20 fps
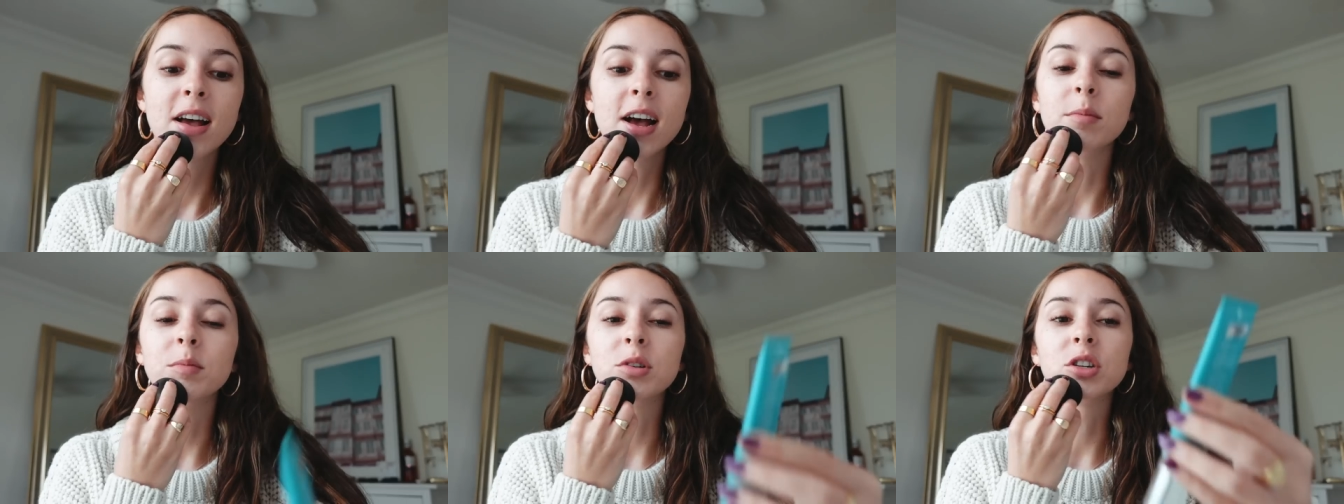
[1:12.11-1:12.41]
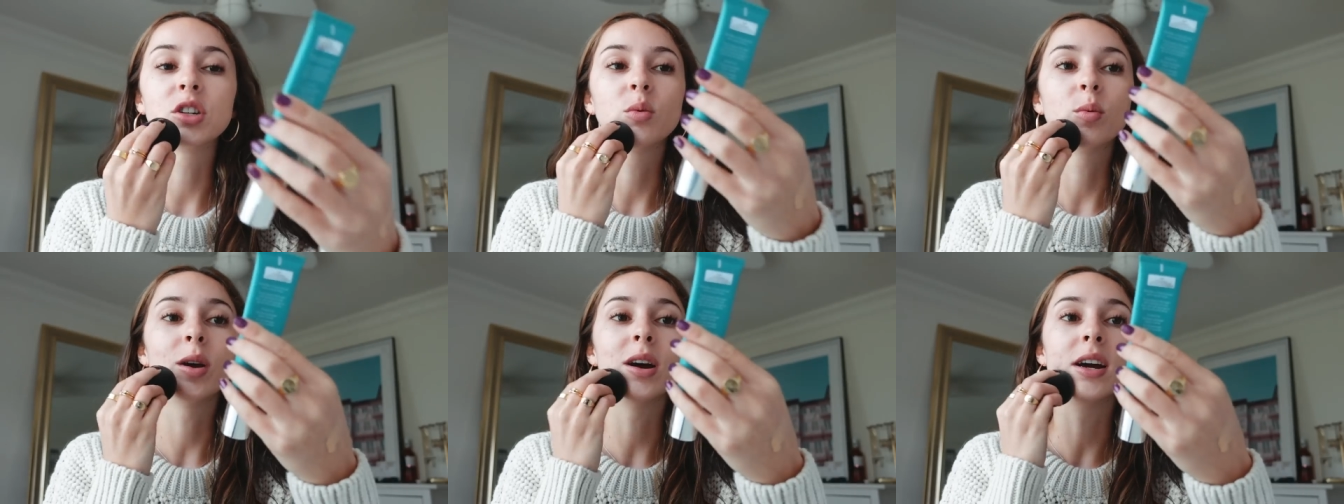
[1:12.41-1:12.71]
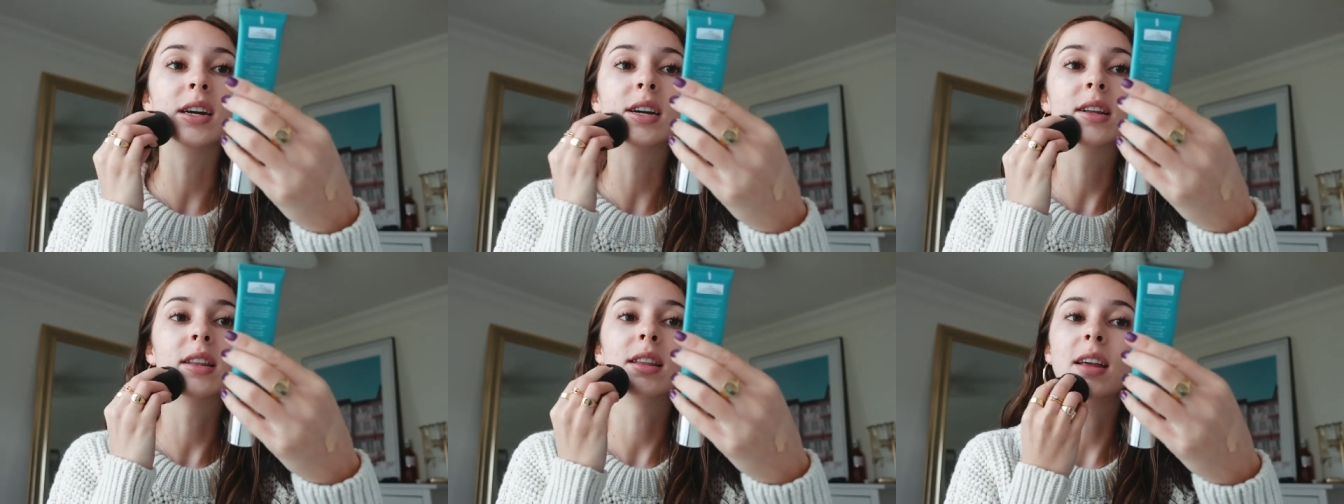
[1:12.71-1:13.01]
I'm just
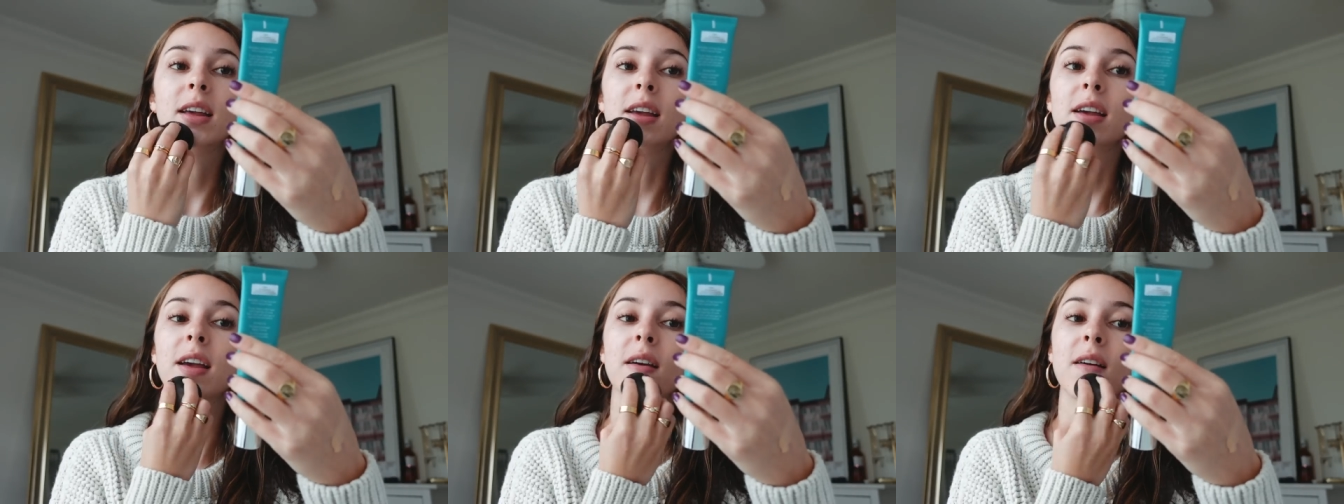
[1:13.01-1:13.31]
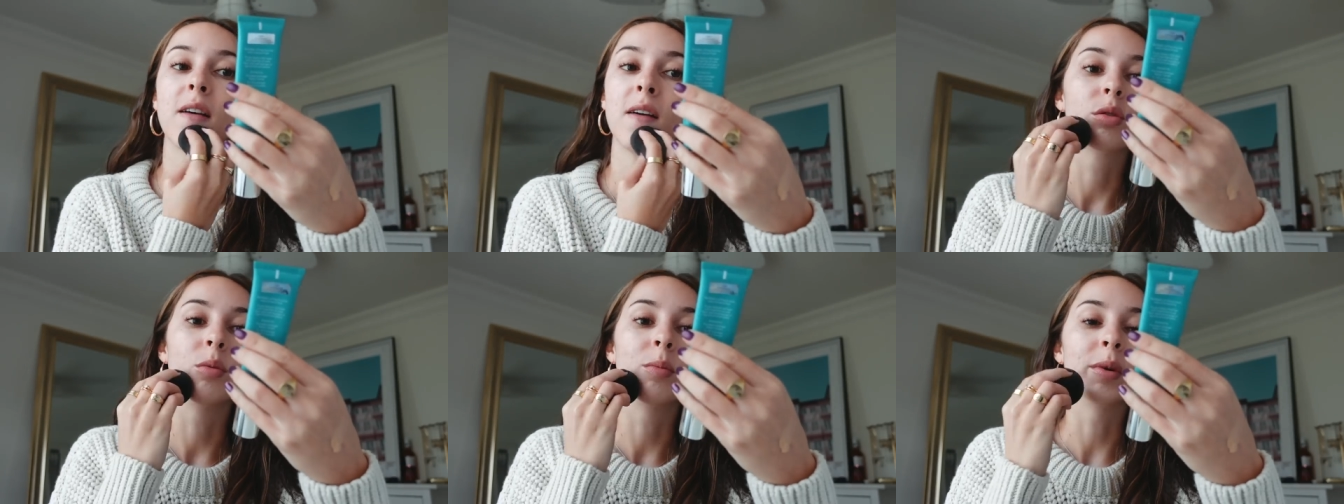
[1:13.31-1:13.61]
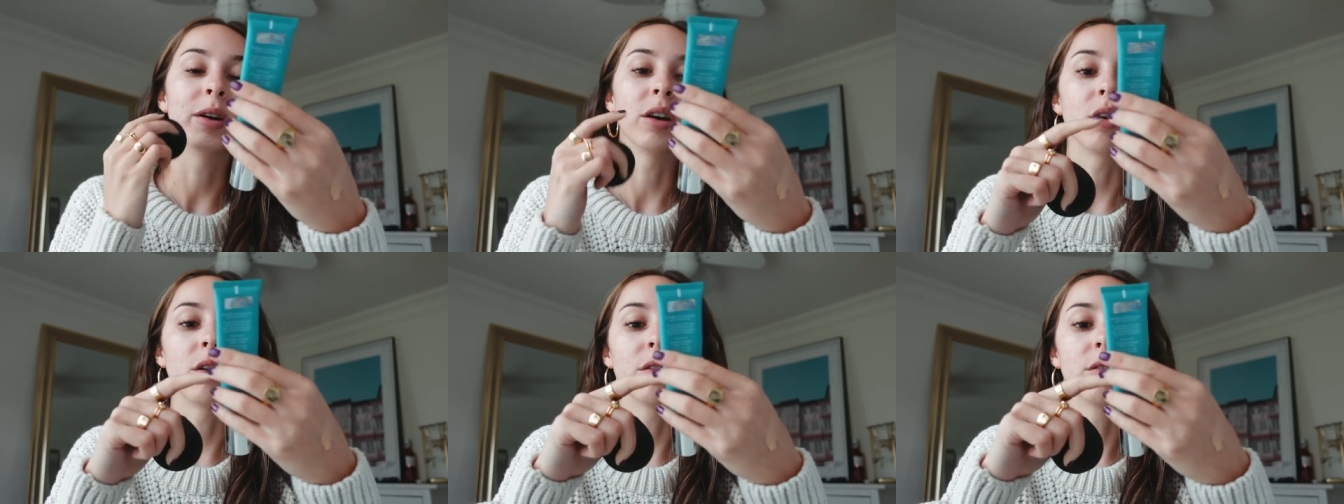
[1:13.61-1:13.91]
wearing the, oh
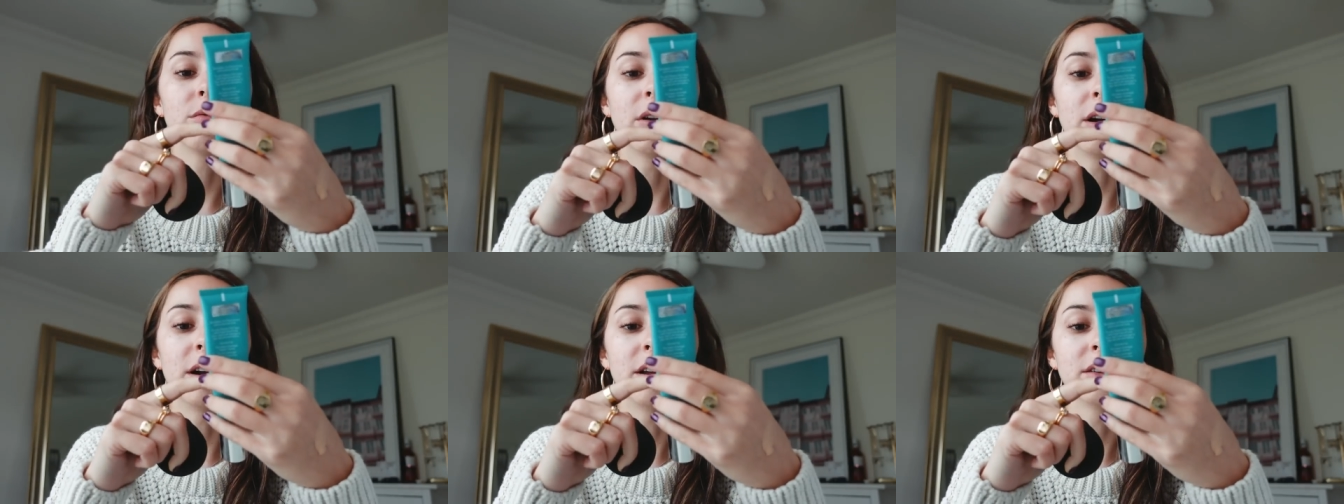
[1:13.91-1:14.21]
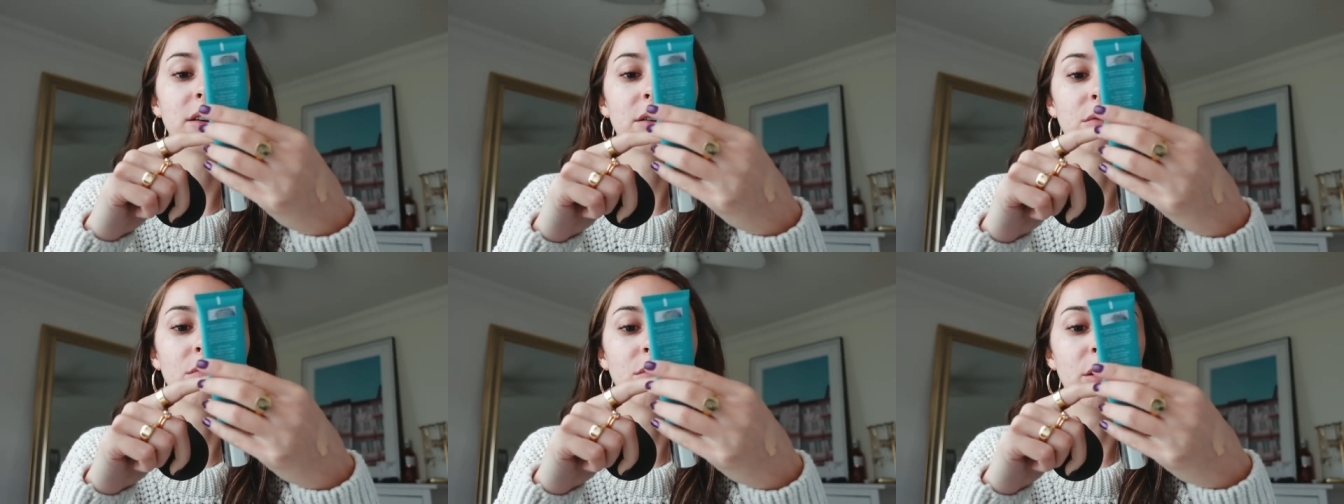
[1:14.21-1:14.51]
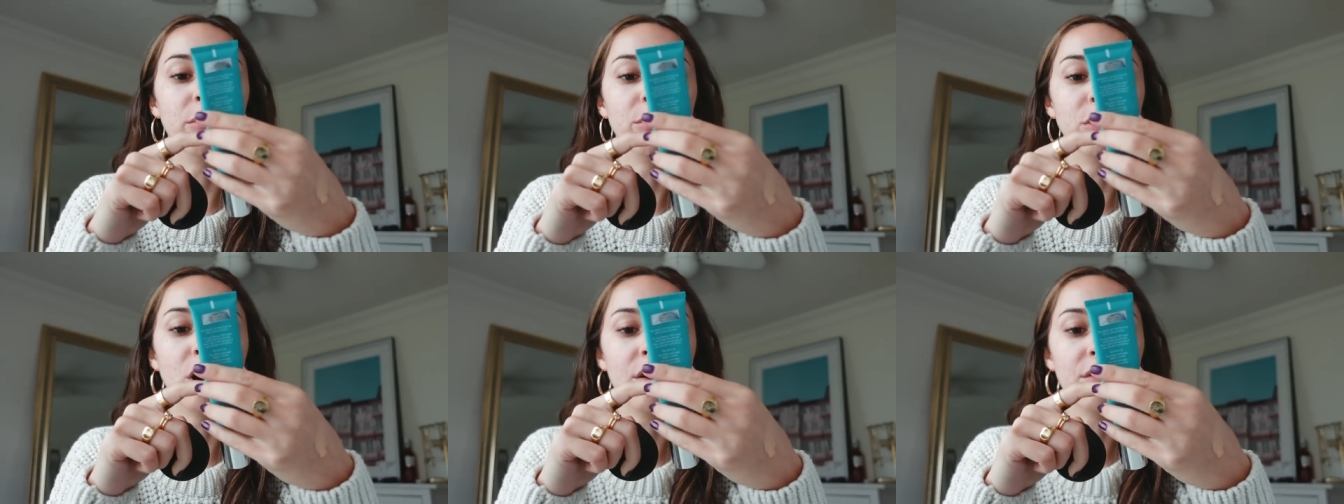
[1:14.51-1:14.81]
my god, all the writing's like
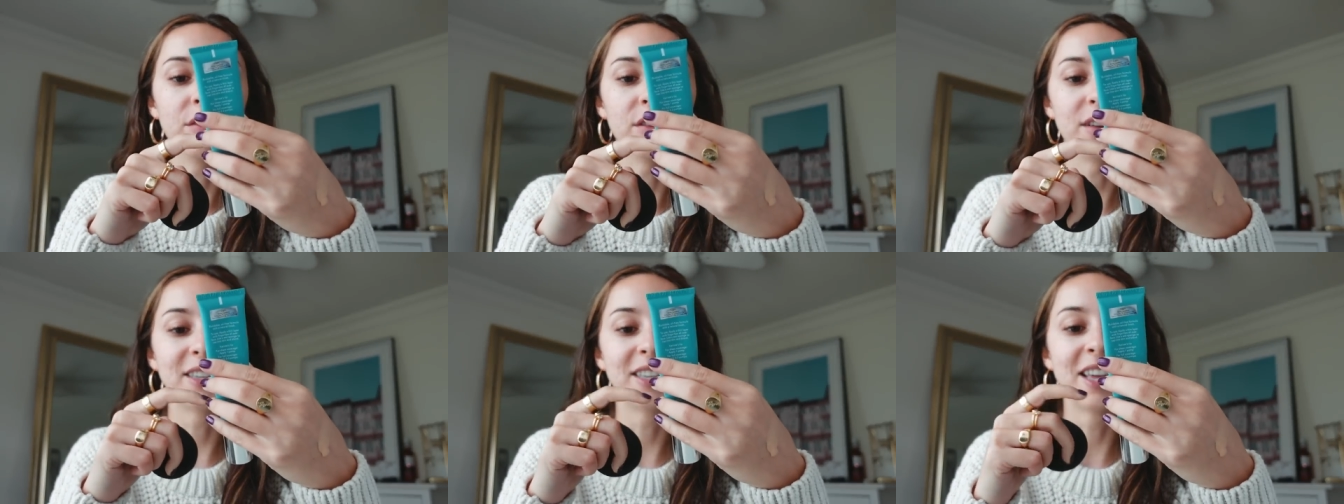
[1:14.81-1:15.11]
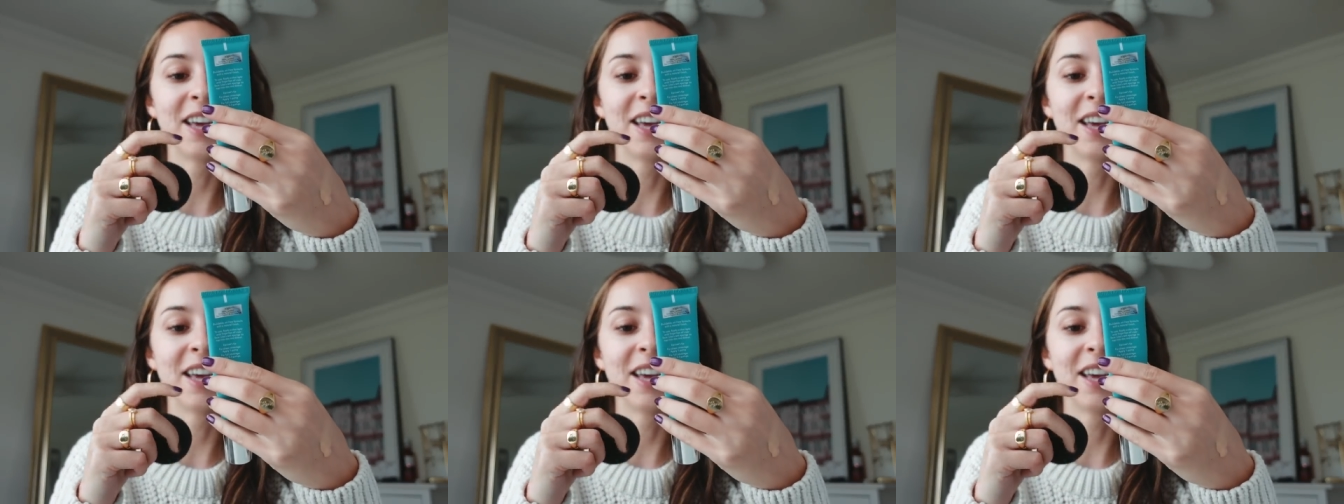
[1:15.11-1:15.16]
rubbed off of this